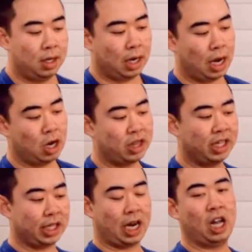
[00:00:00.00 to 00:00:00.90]
Another thing
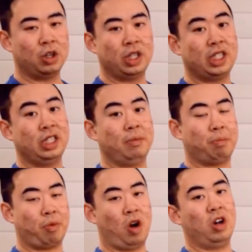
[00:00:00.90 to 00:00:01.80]
is the color. This is in
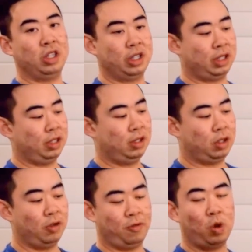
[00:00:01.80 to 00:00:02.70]
bronze,
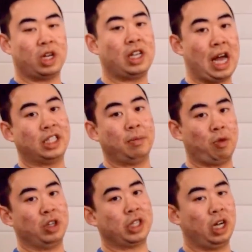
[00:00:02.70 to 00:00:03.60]
the Volk classic
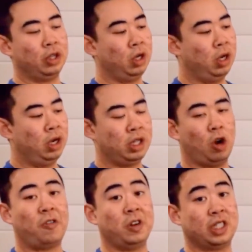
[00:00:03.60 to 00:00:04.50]
bronze color. They
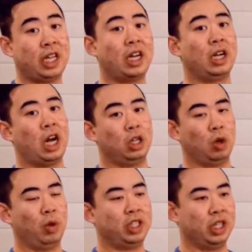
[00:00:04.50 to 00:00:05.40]
offer a second color,
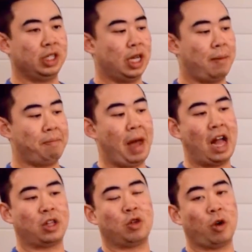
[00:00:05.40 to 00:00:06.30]
which is
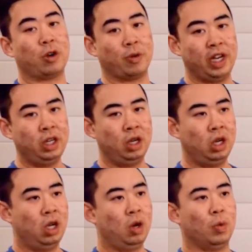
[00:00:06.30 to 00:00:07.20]
matte dark green,
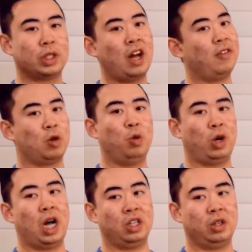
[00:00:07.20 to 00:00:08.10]
which is kind of a cool
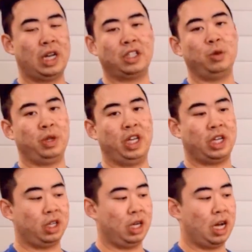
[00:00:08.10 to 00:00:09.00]
color that's unique
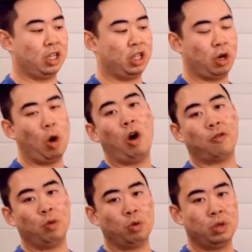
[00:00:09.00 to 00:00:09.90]
to their
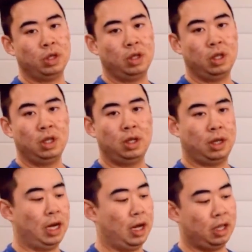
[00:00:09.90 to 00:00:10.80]
off-road
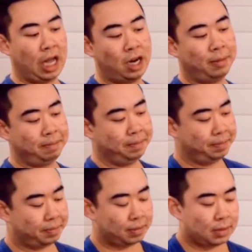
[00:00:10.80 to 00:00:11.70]
lineup.
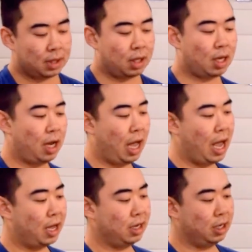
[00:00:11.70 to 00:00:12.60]

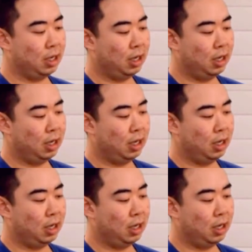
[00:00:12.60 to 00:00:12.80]
And